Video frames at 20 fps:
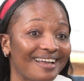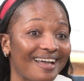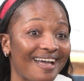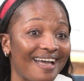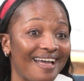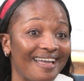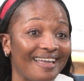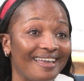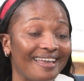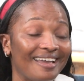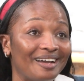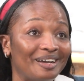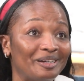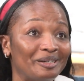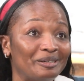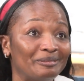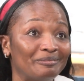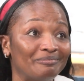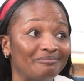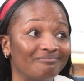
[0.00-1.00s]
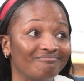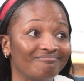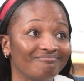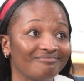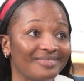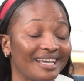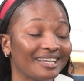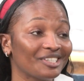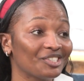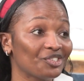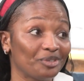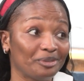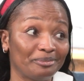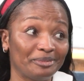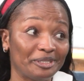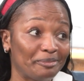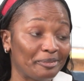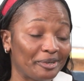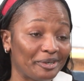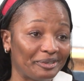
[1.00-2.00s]
I am
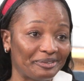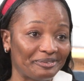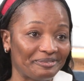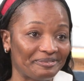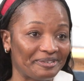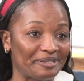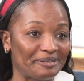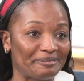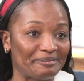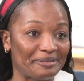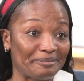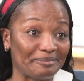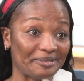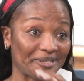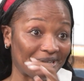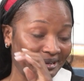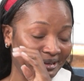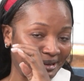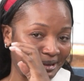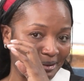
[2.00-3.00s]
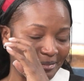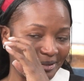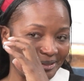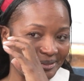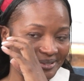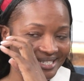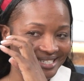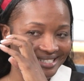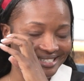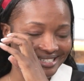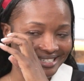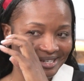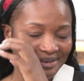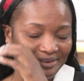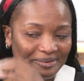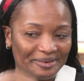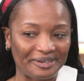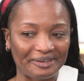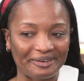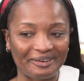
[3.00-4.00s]
extremely proud of him. I'm talking about it and I
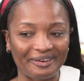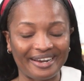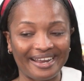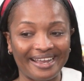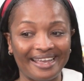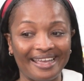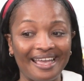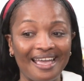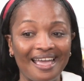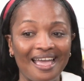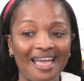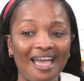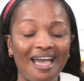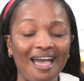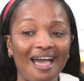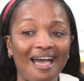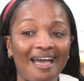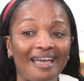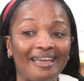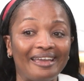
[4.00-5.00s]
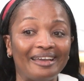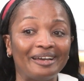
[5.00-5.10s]
want to cry. I